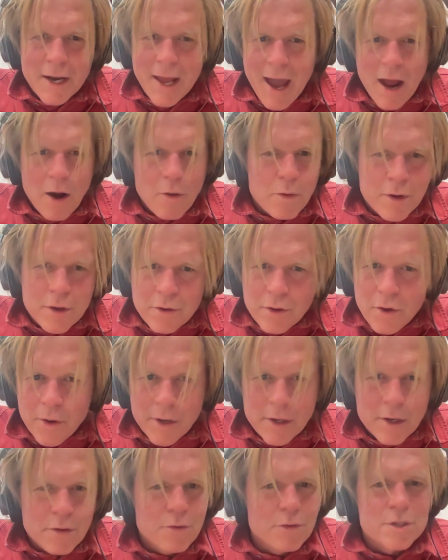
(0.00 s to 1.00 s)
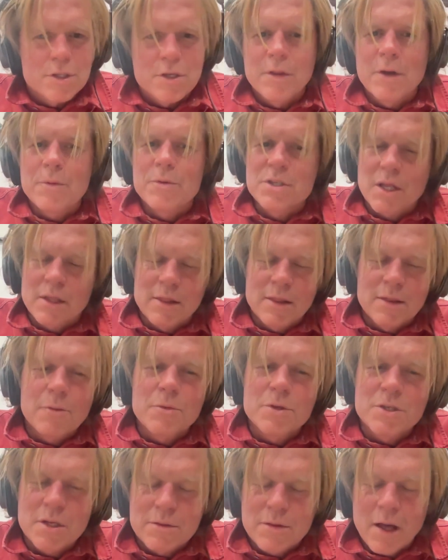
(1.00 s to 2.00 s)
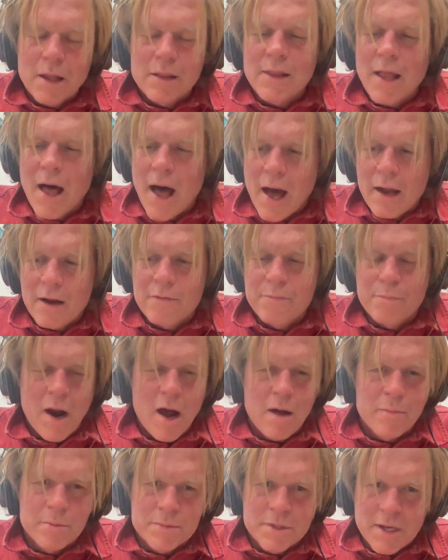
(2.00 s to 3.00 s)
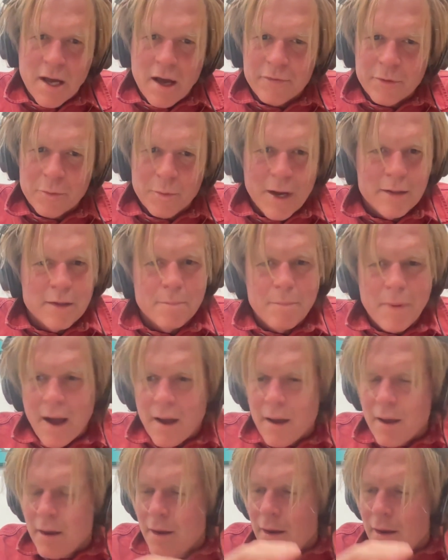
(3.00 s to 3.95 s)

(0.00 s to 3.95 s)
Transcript: How are you going to do this? So there was a lot of problem solving we had to buy.